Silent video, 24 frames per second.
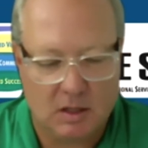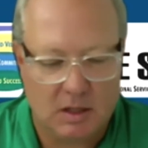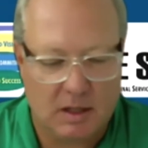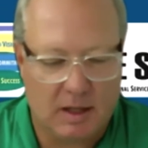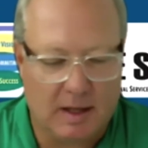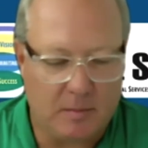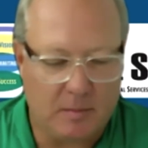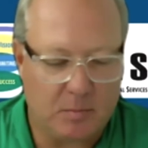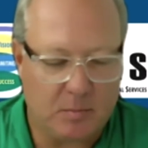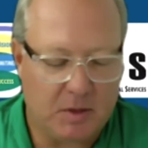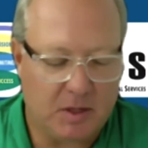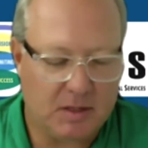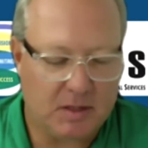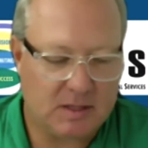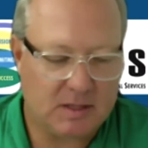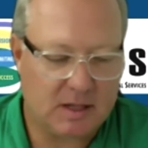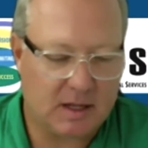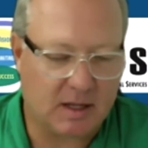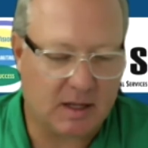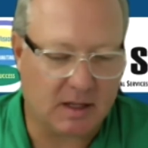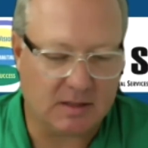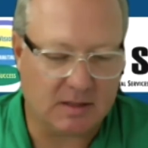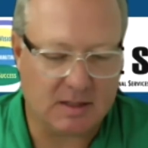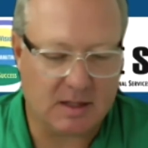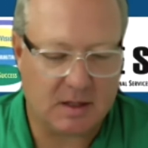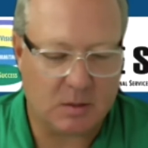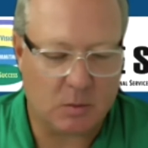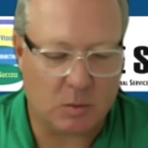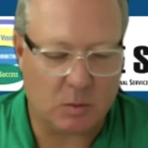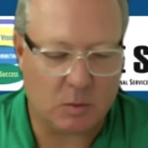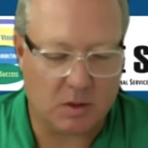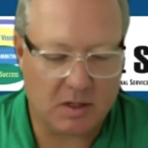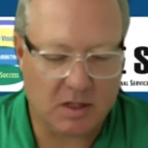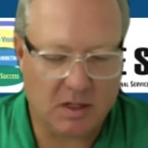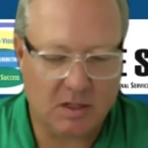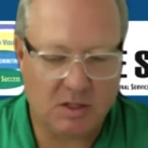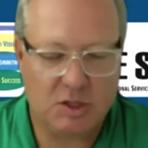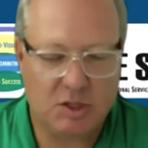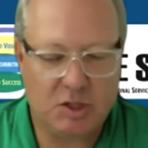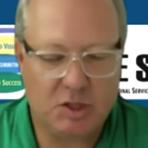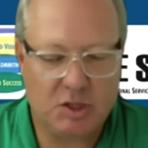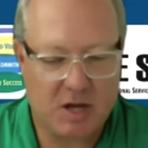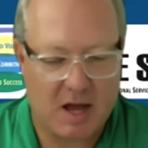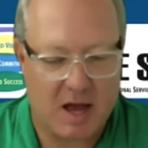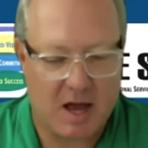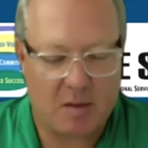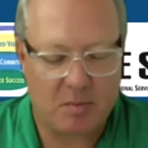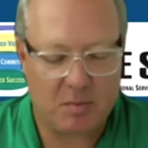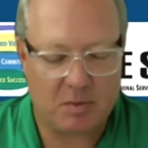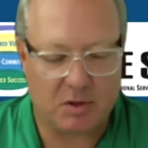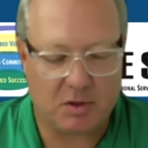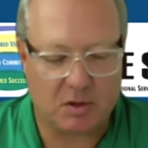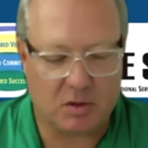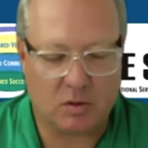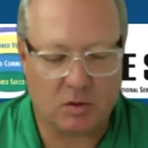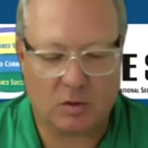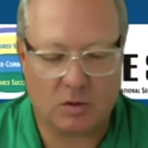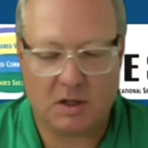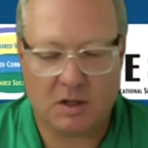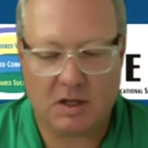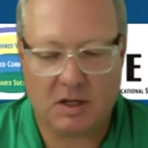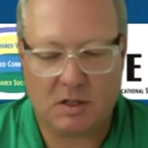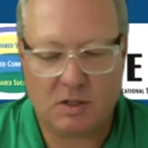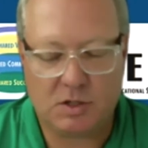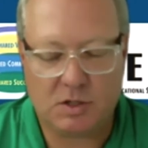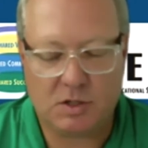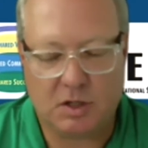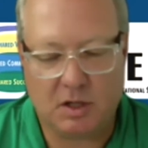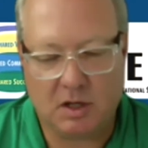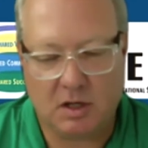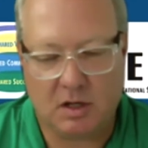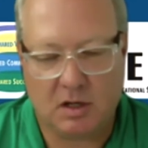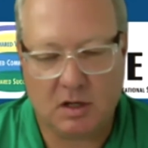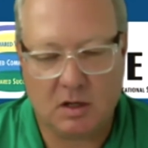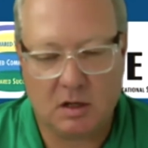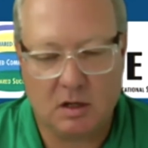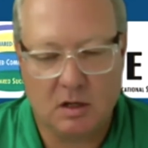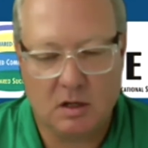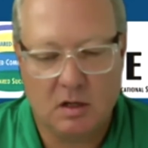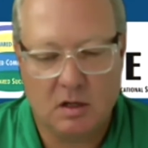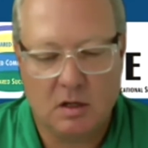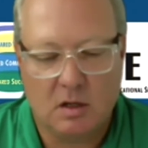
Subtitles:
at PTECH is that with each chapter or each year,